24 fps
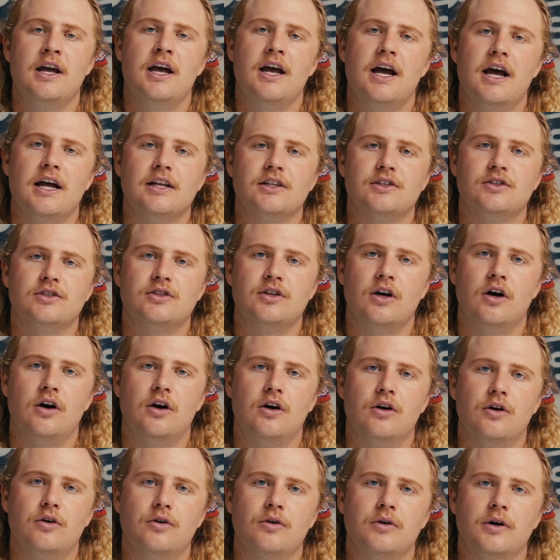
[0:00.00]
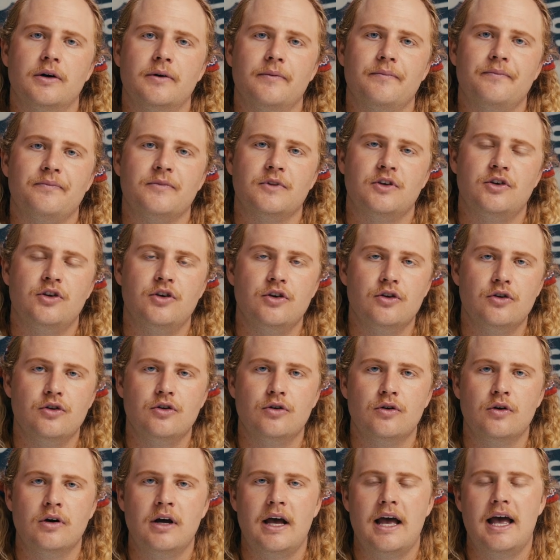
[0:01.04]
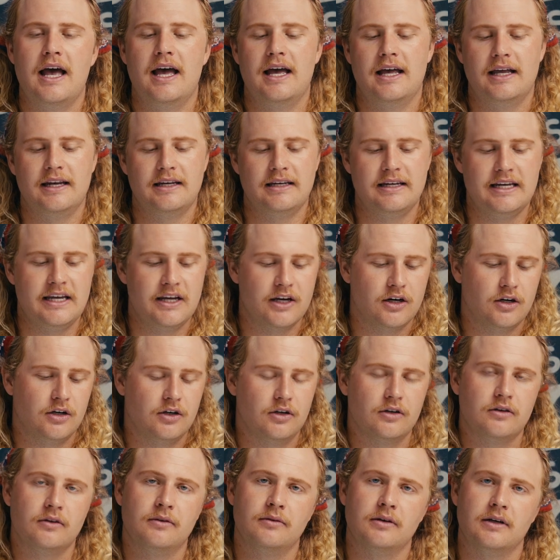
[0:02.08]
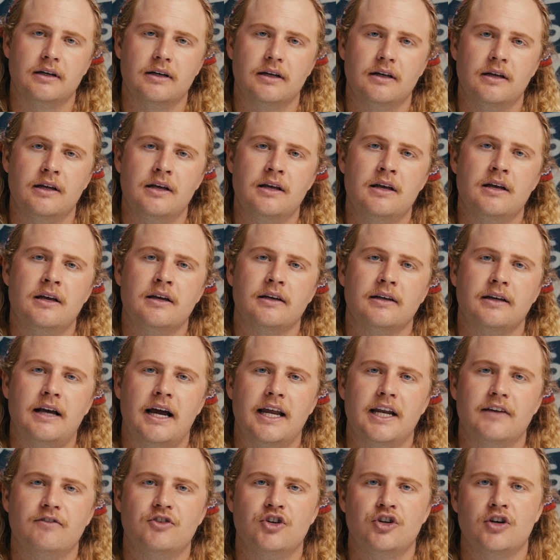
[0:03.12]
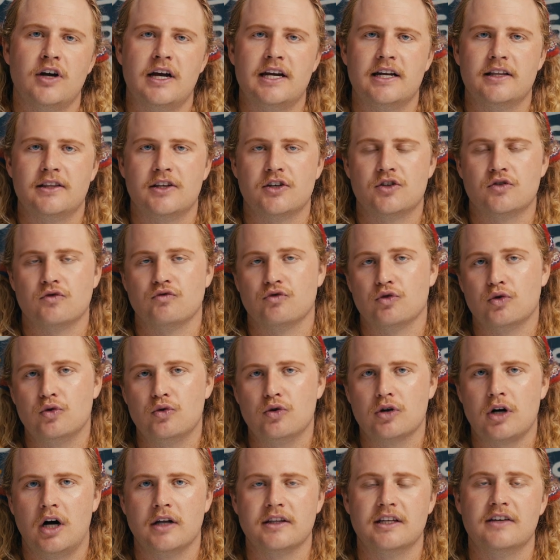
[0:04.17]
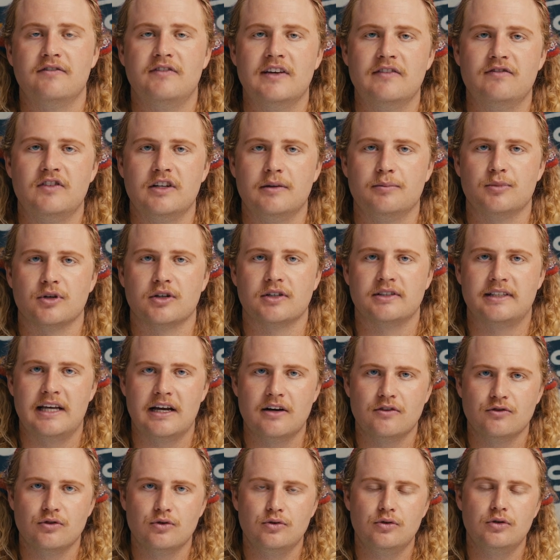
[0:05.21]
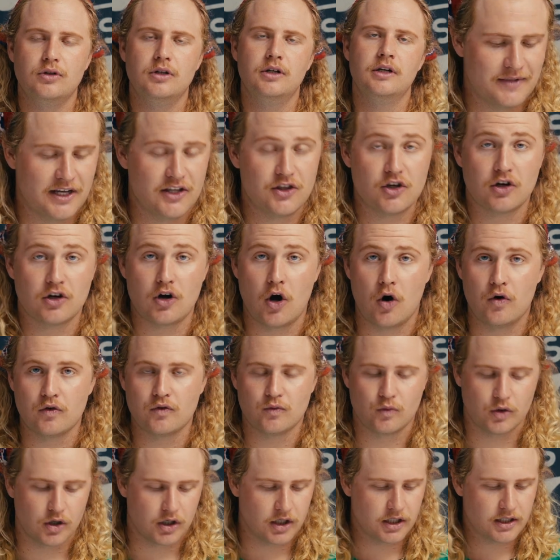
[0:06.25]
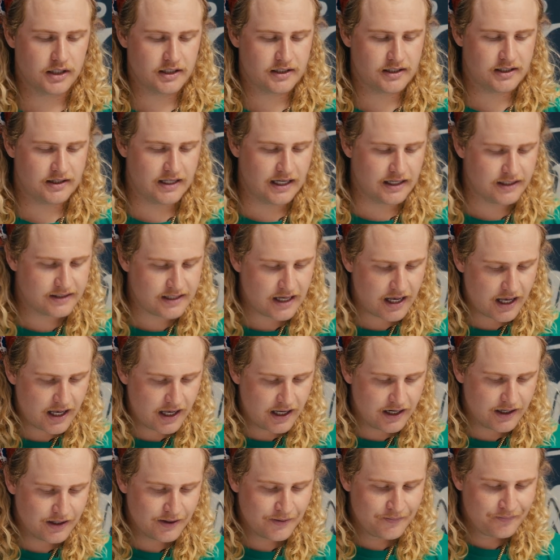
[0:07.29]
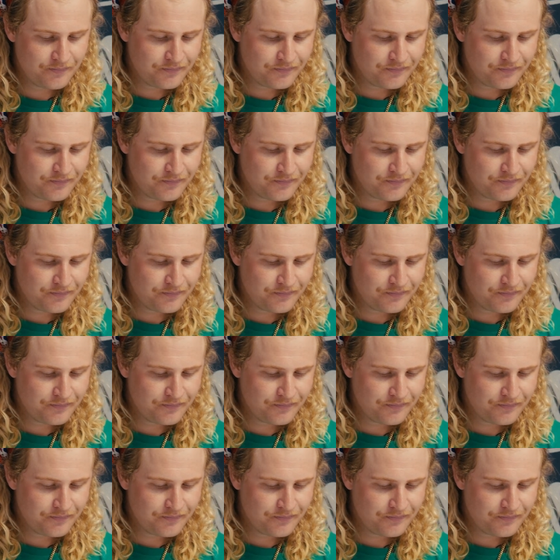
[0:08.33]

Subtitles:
And so Hugh and Neil kind of created this rule called the 50% rule. In their own words, they said,